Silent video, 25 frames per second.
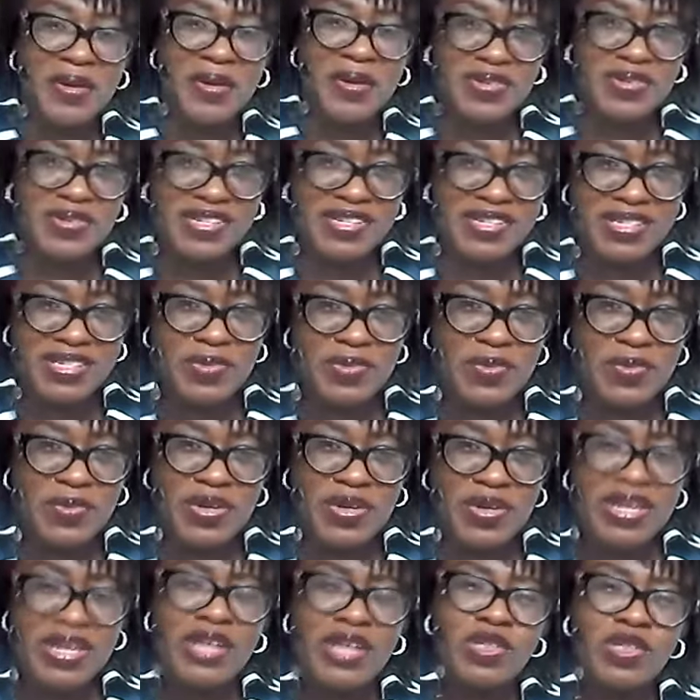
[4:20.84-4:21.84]
interesting
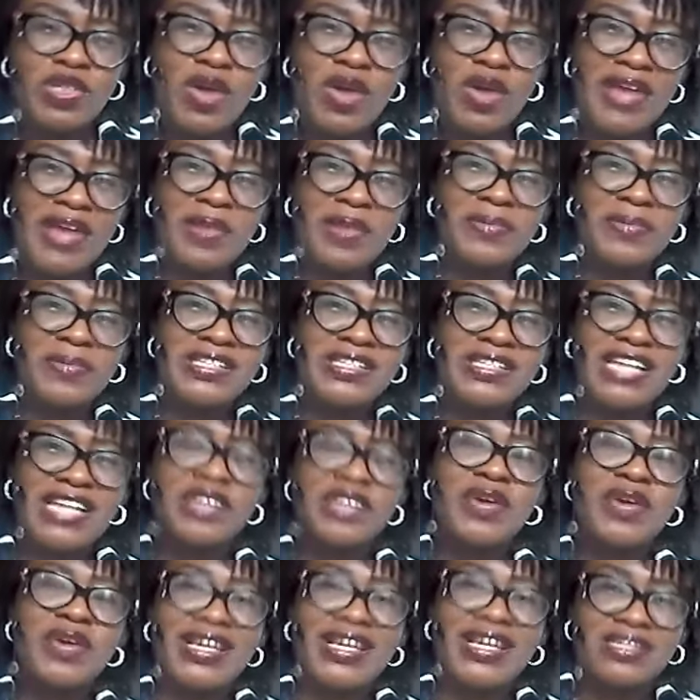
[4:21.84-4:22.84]
one. So Ayo, please, can
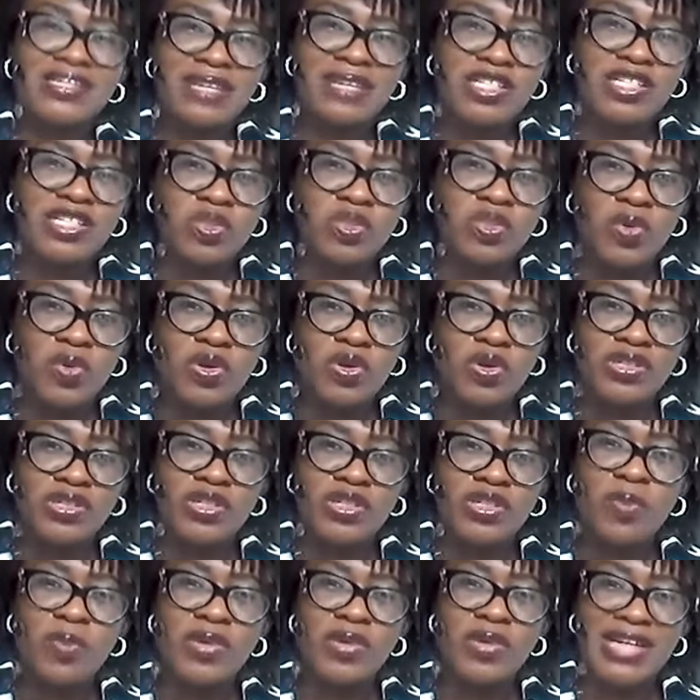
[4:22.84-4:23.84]
you explain to
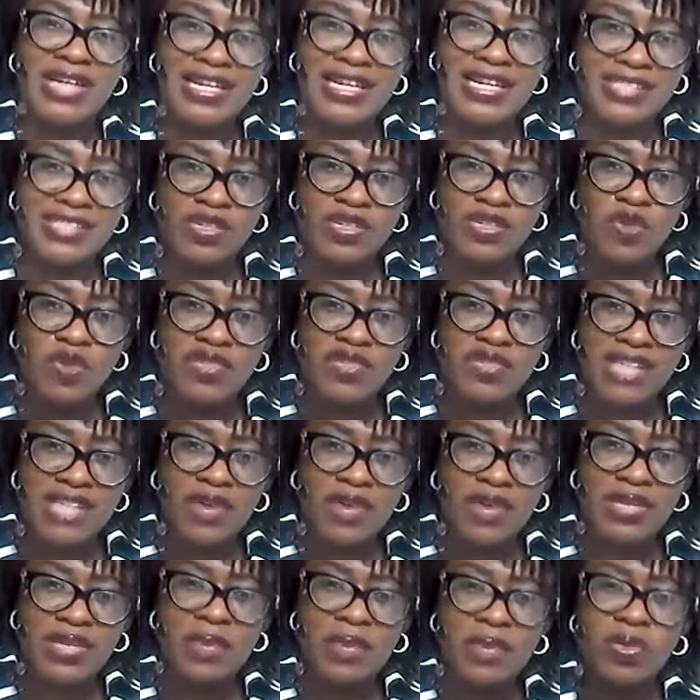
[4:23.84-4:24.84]
someone that is a novice
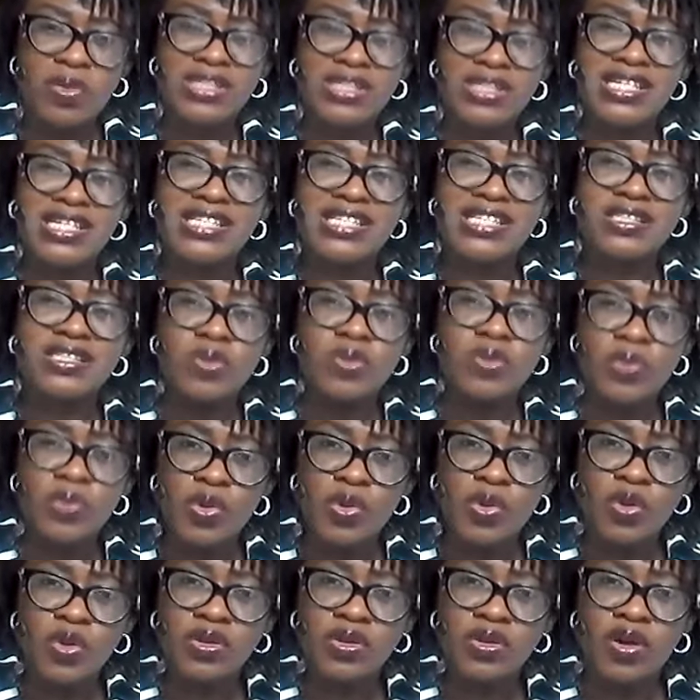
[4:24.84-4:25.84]
out there, what is the
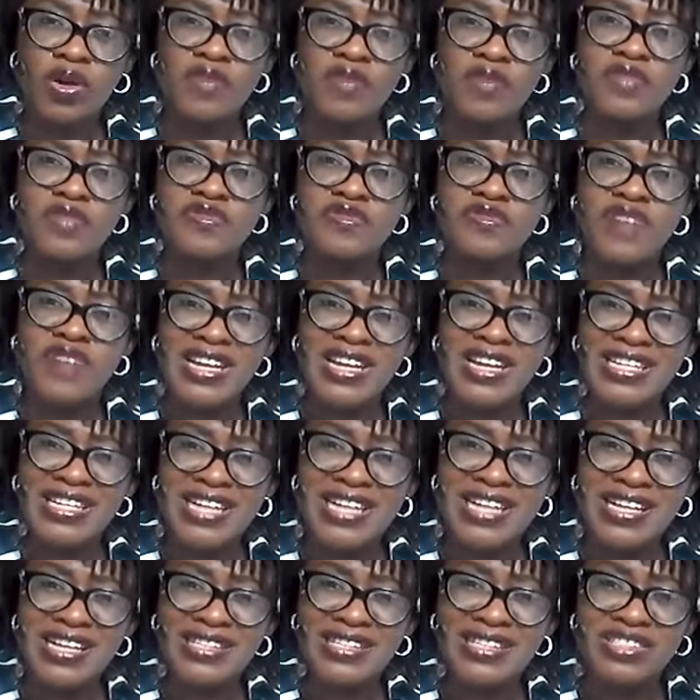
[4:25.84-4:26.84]
role of a
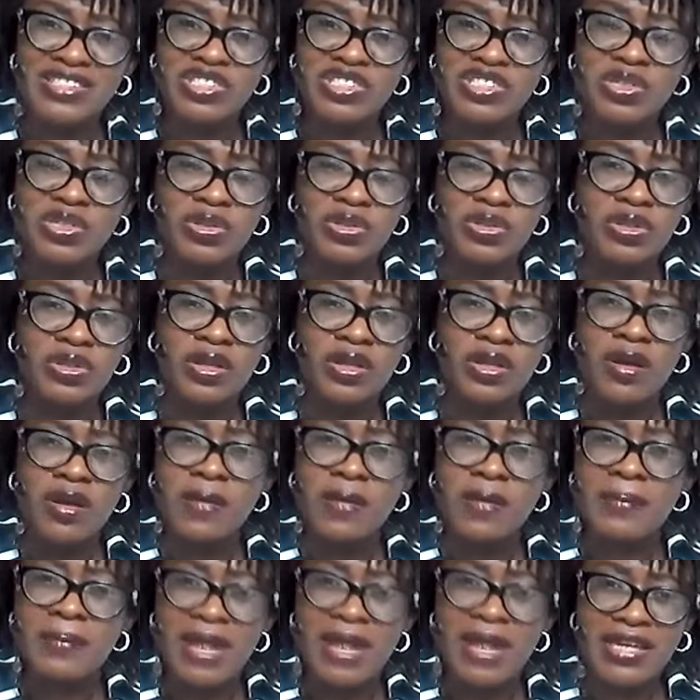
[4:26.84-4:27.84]
financial
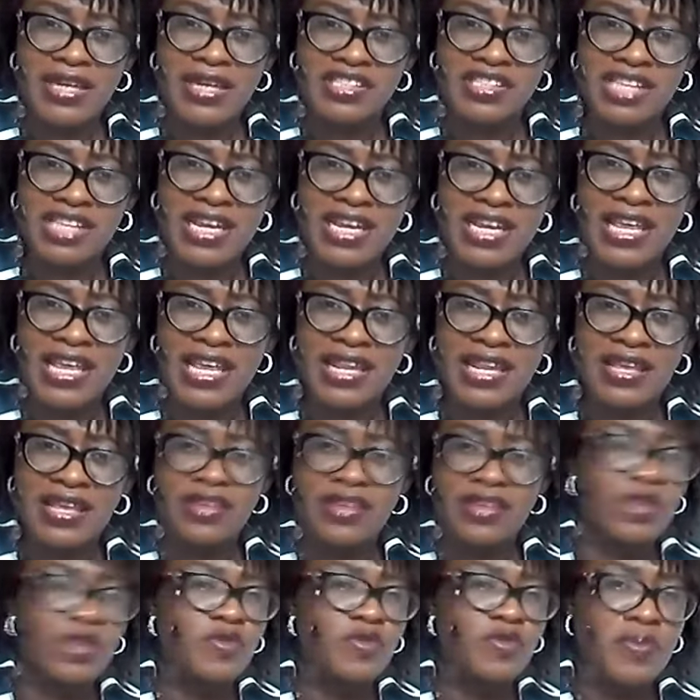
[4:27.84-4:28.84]
manager in a
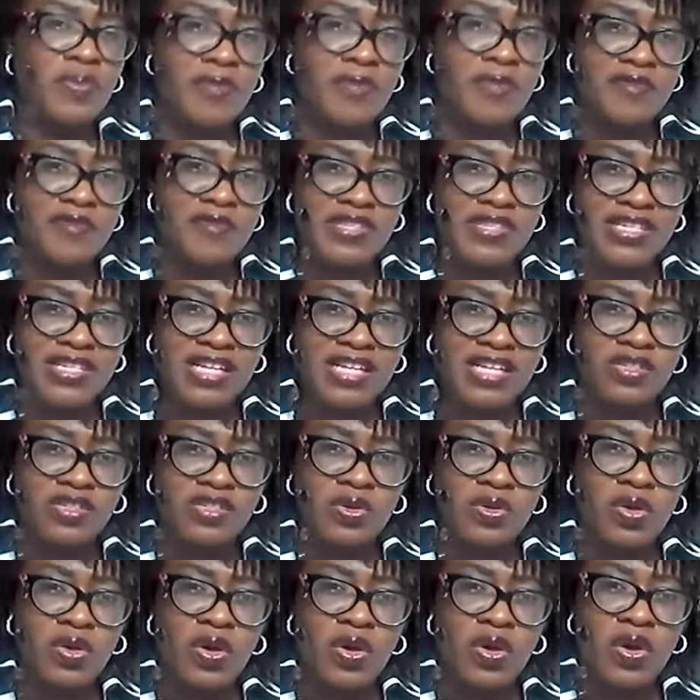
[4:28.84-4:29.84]
non-for-profit sector?
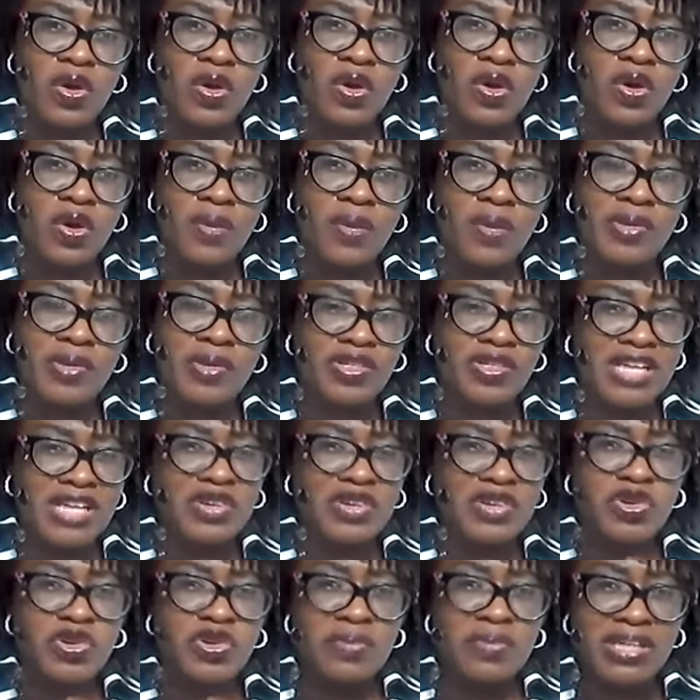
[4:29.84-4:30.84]
Because I
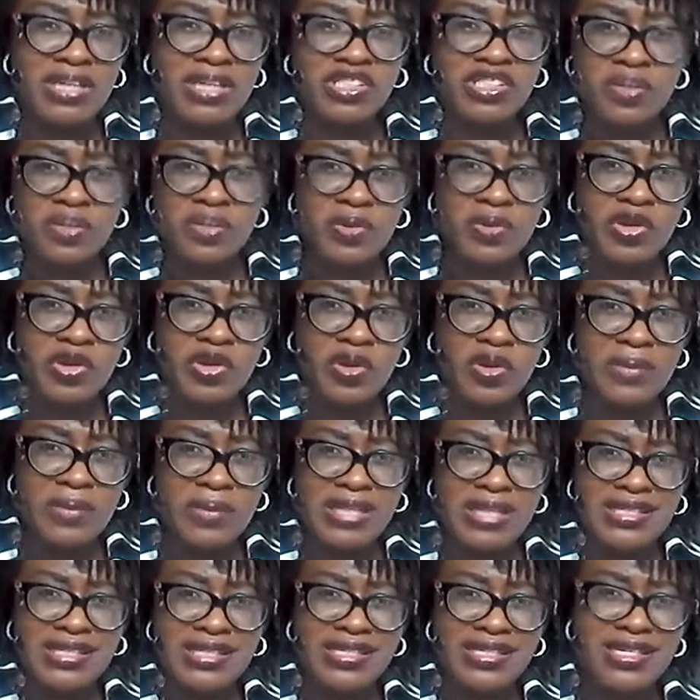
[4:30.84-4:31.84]
know you mentioned
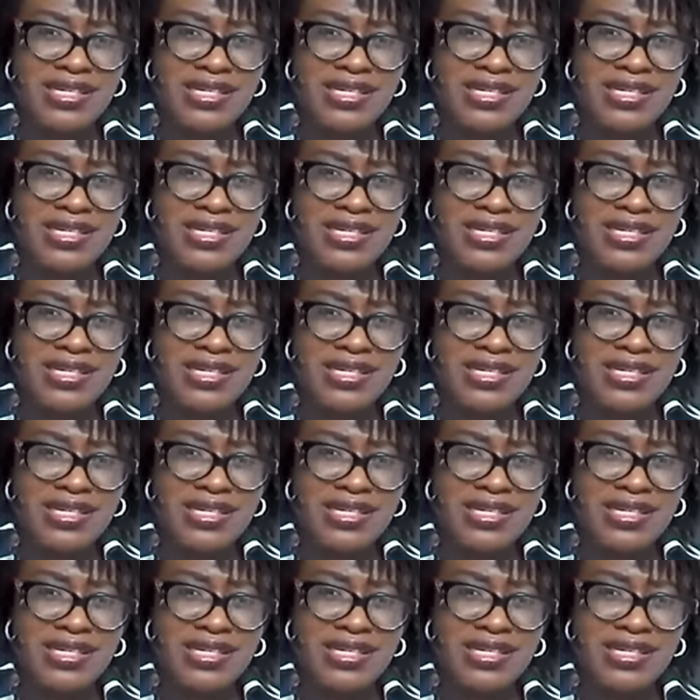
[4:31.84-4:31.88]
procurement.